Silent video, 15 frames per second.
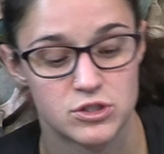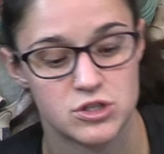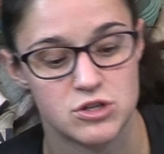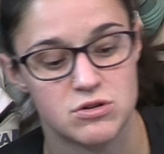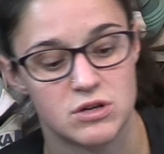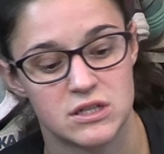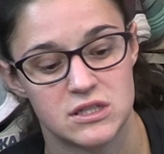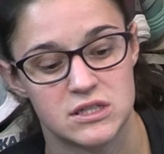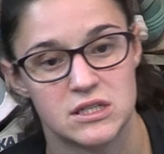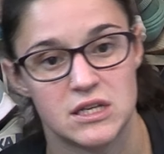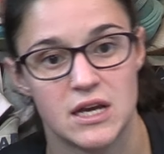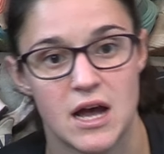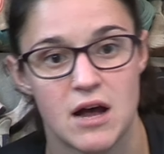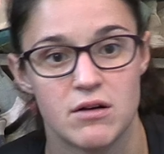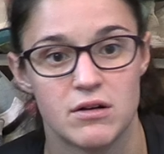So you can
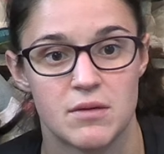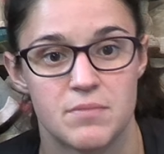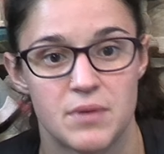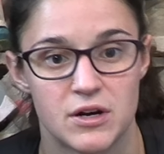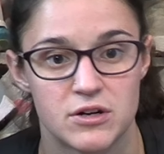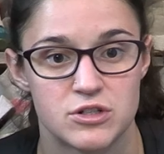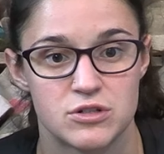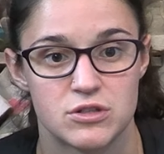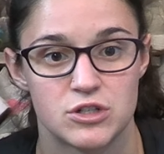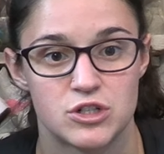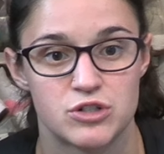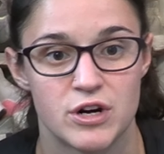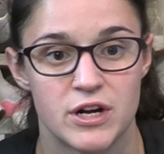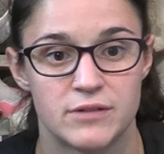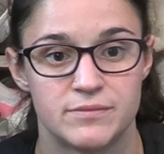see how compared to the
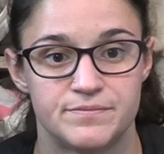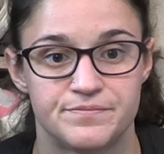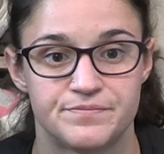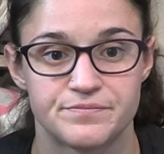trail,